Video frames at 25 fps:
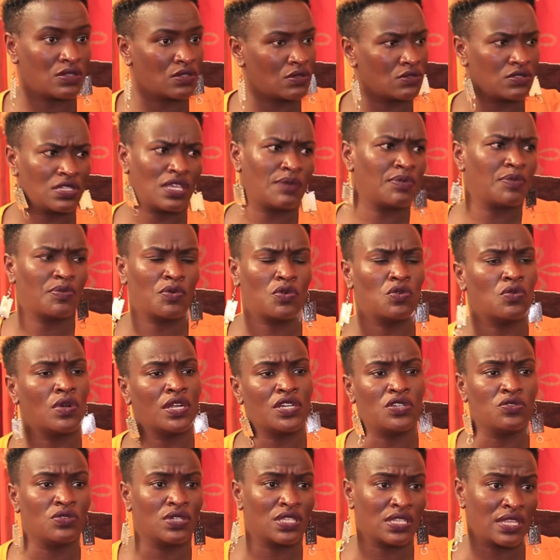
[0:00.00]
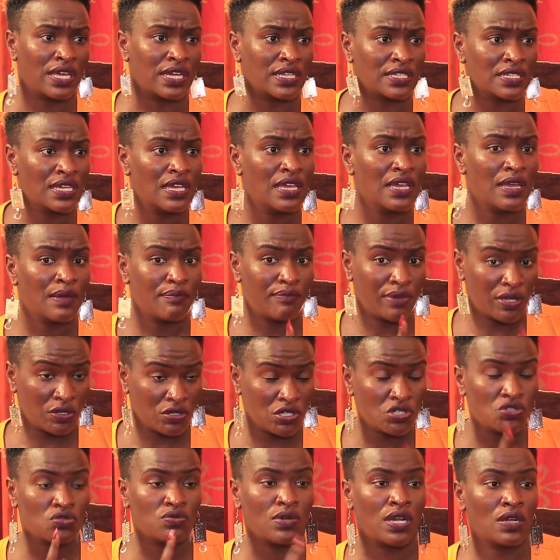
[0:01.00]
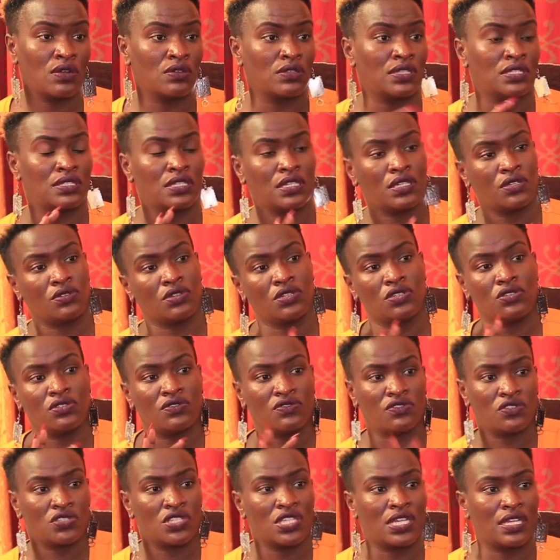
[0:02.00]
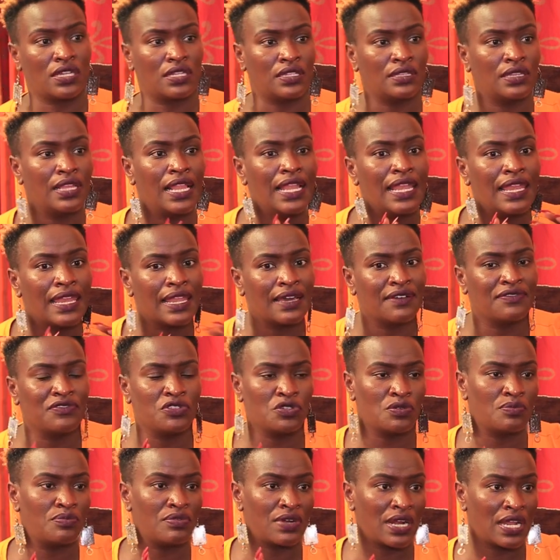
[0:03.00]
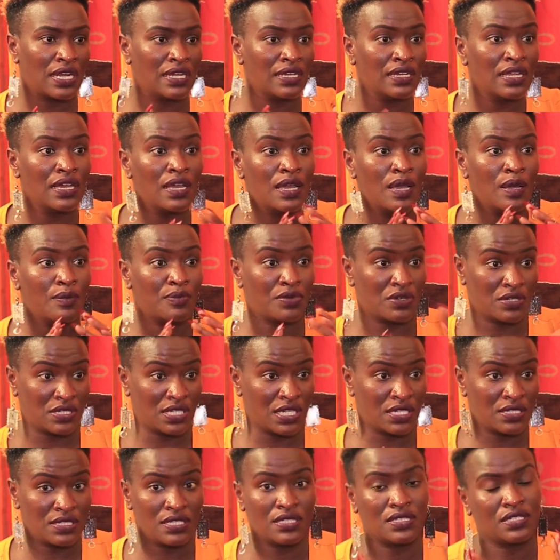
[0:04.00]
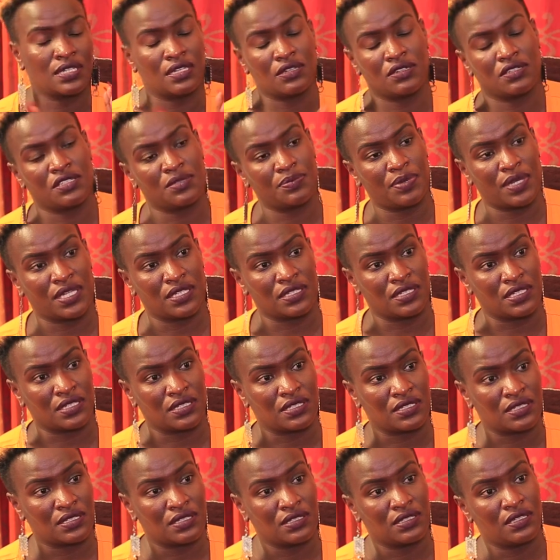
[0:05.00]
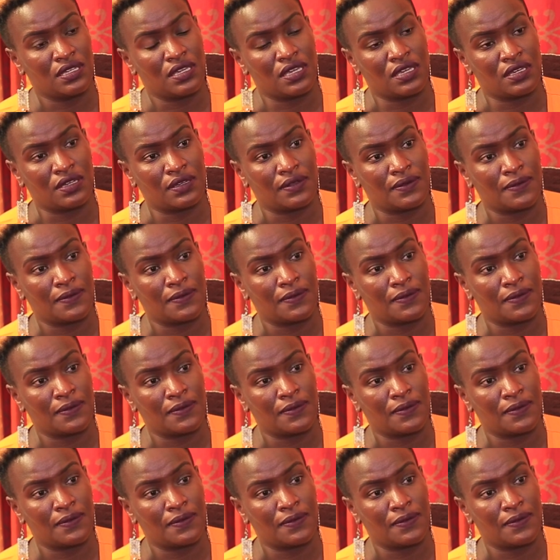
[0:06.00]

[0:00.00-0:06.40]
because there are people who are doing that. But you need to work on the security of your channel. Love your brand, protect it and respect it. Yeah.